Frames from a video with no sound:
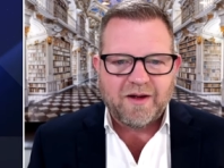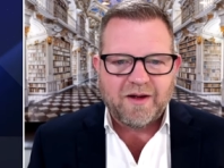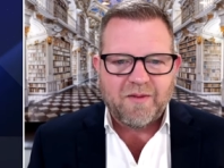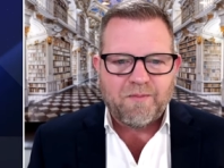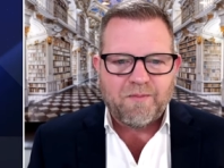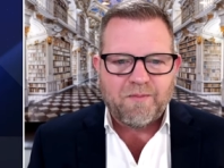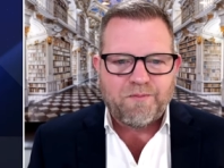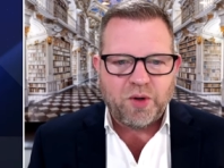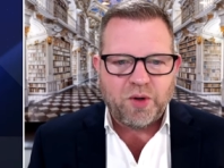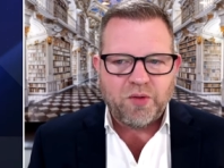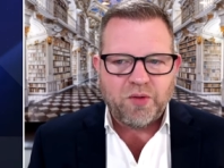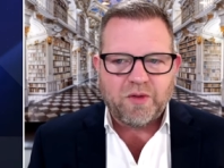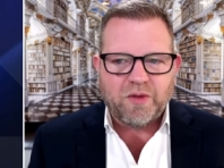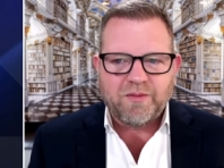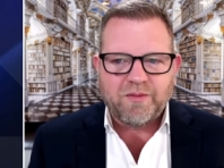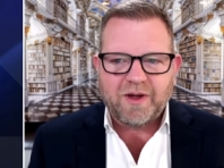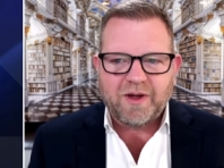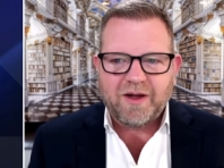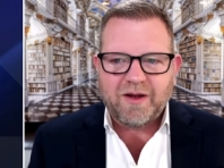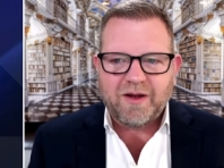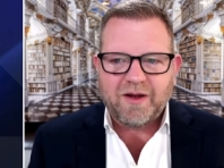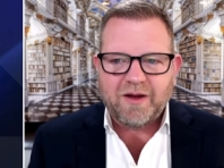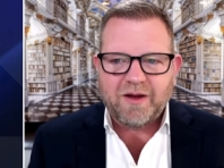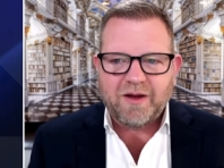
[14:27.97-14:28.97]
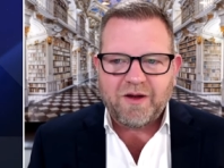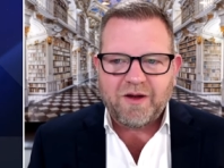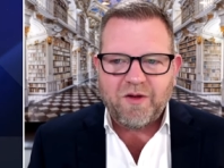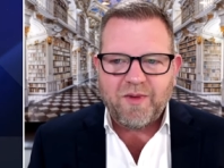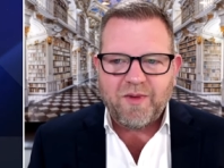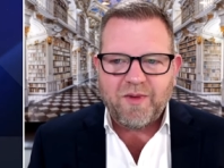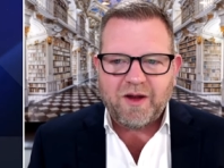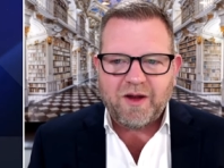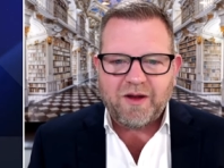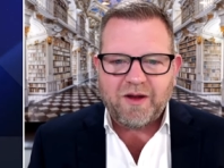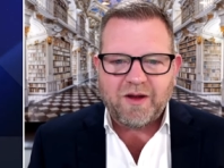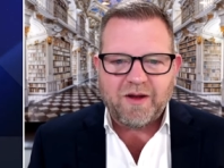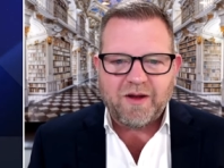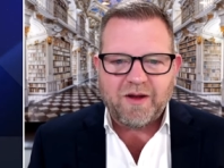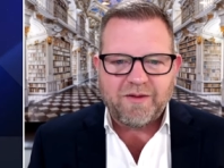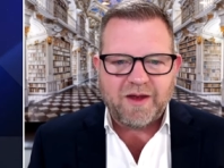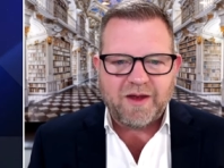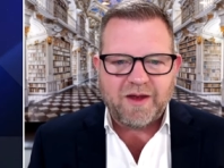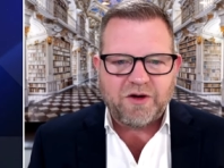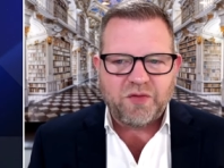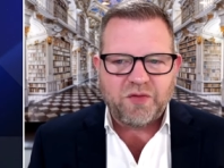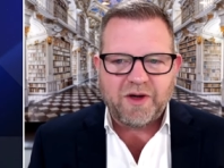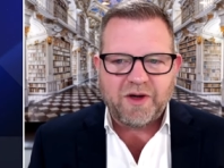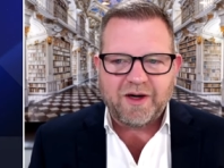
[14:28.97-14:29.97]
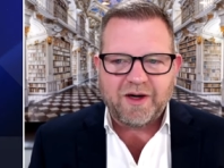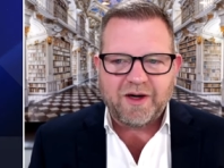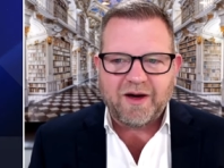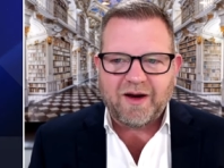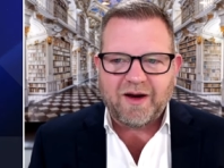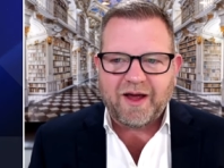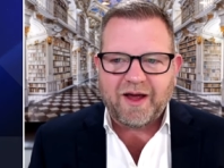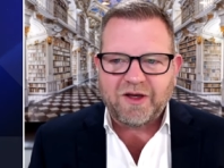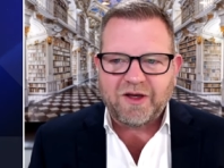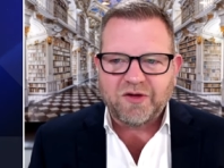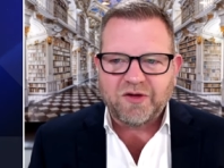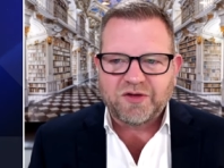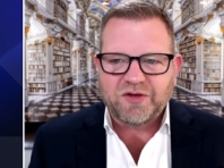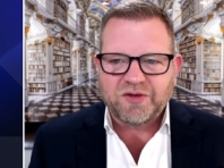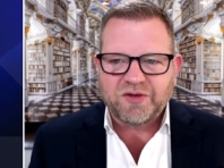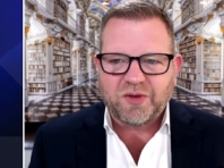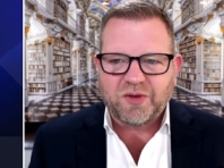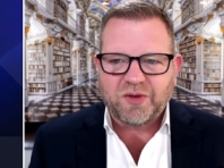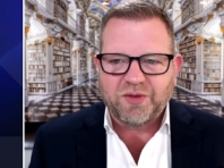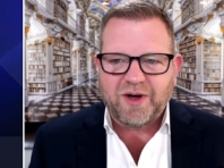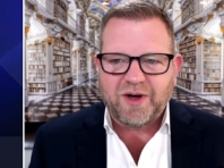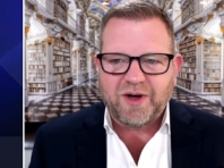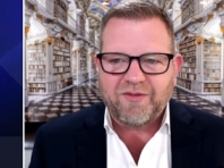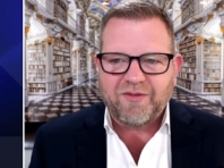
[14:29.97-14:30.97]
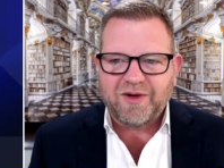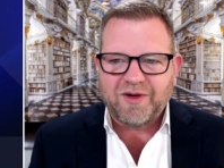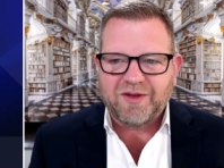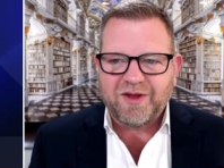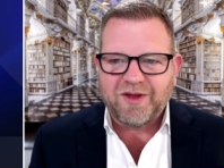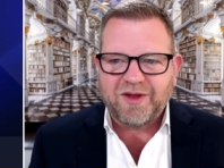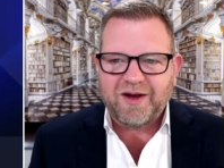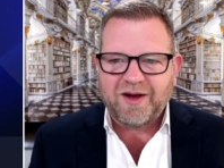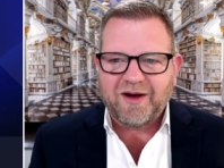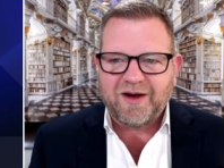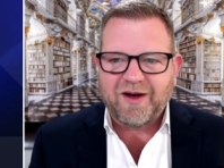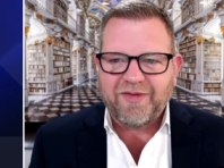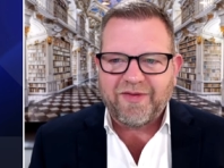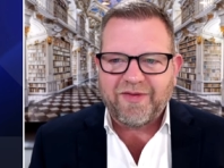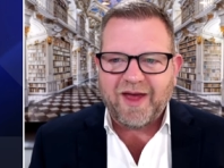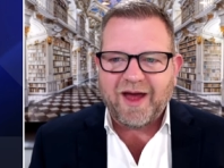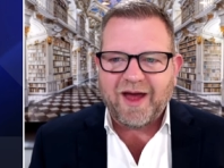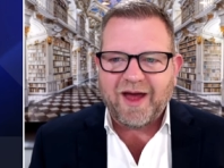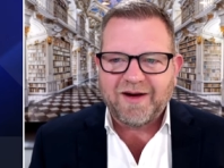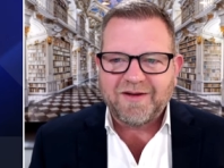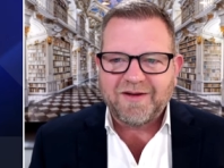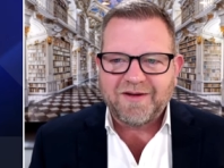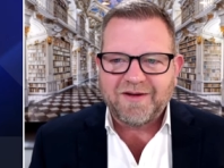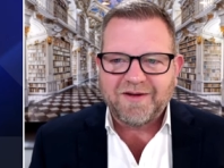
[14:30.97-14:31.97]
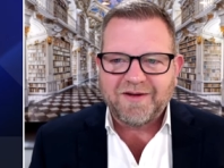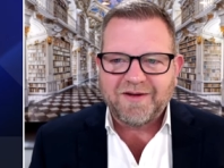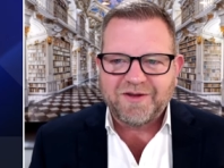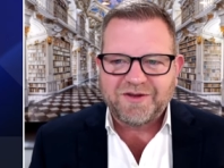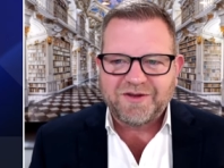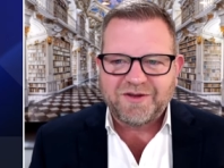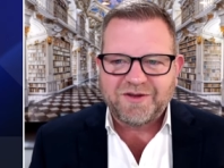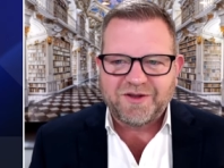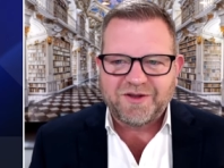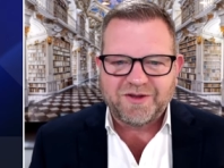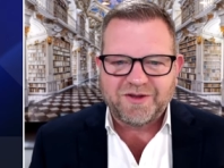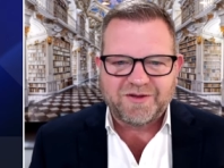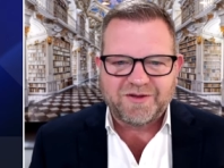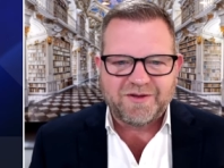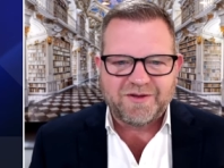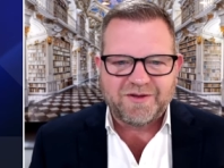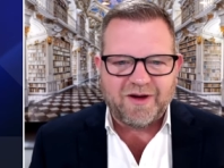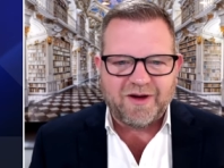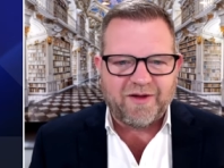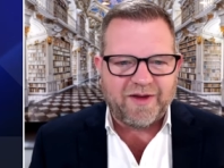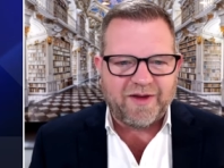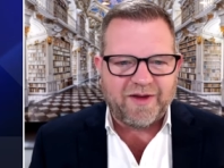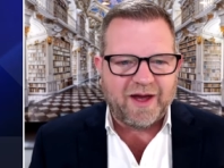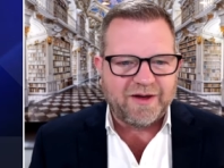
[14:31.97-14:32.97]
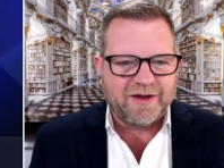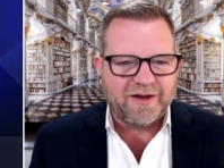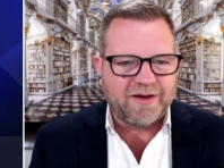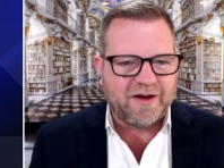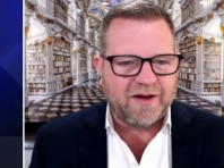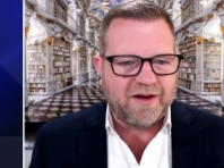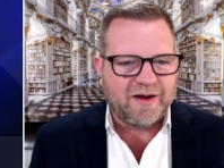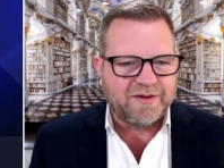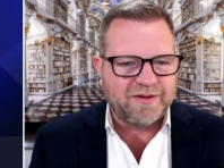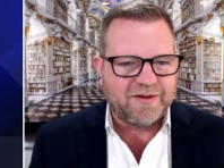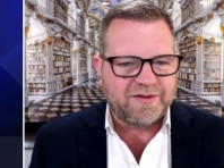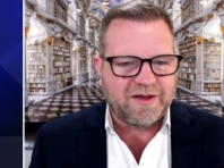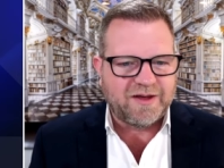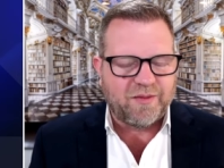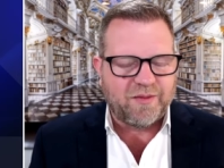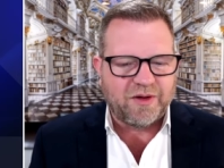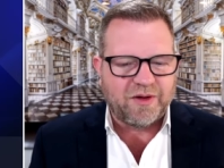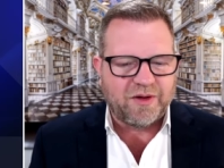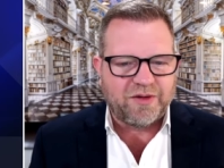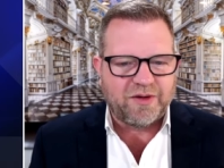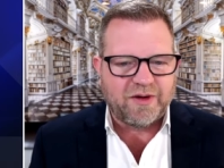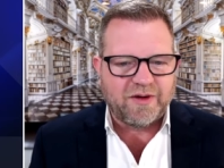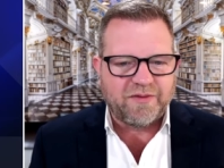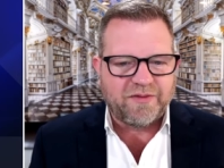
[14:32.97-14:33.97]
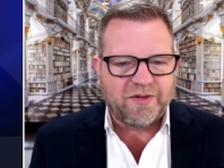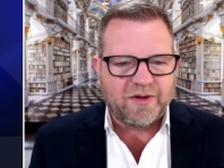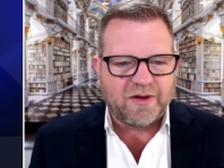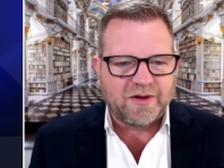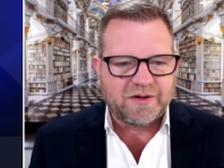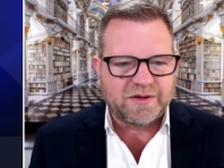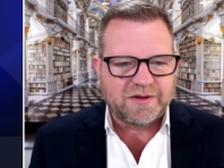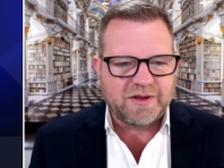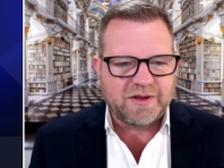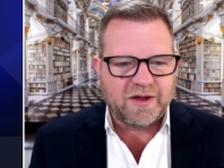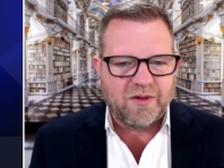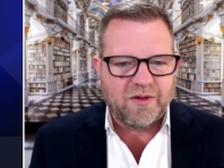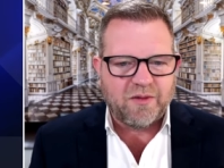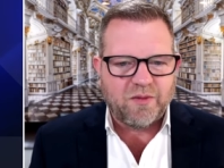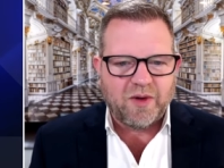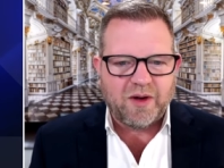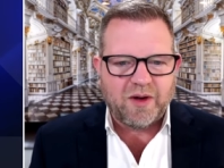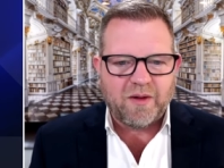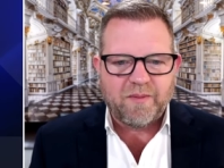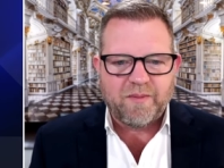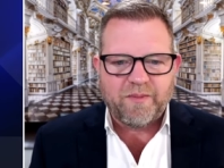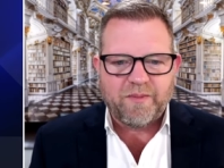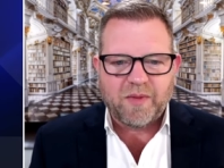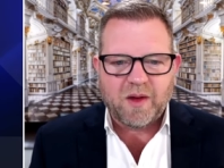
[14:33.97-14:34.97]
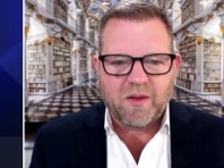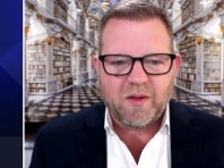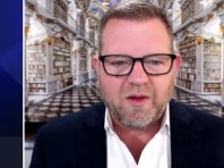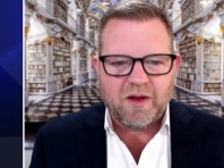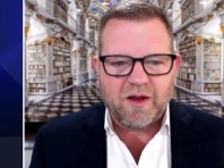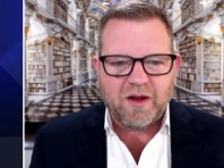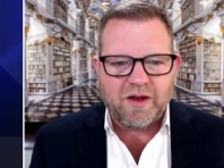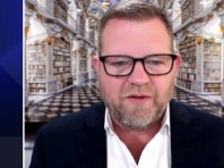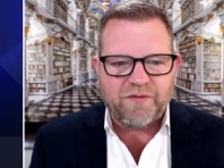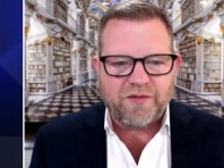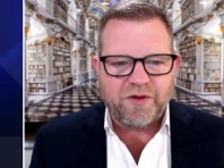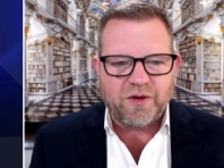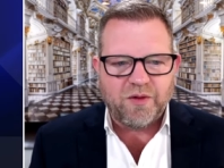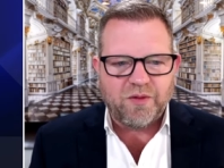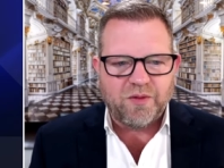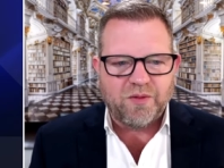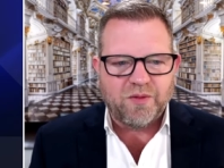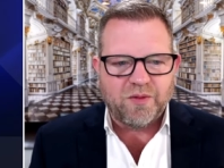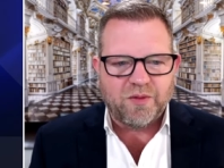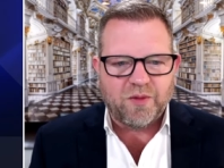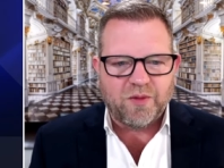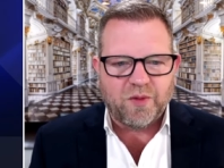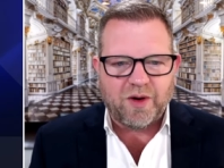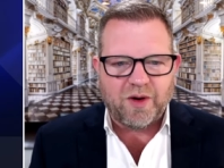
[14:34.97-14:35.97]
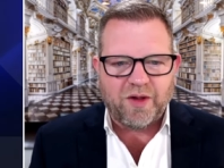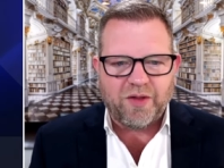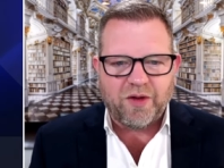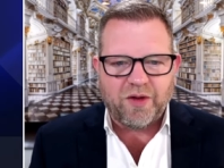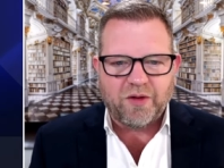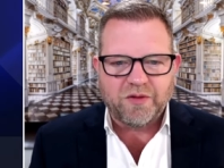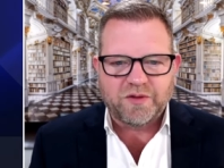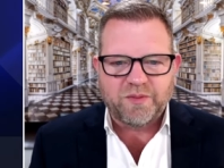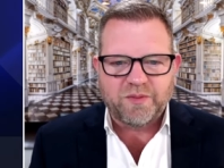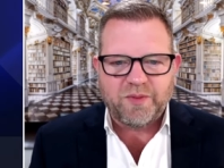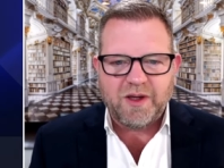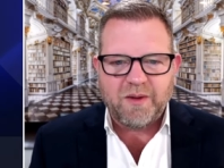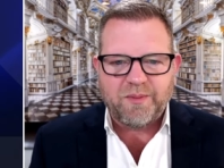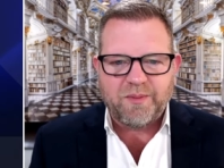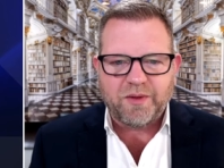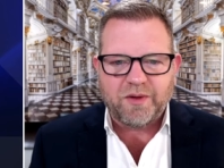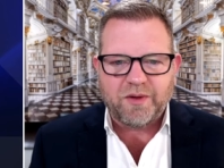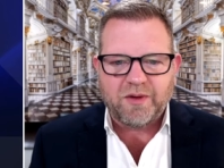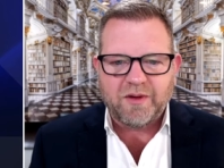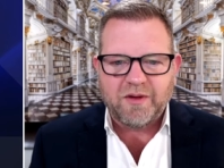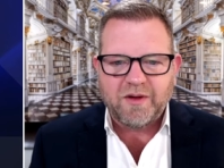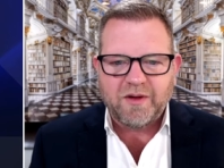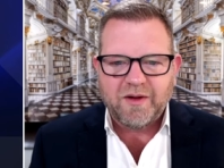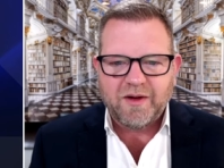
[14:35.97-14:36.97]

boom, you they treated it like you sold everything on that just on that uh, December 31st. Well, if you were one of those people,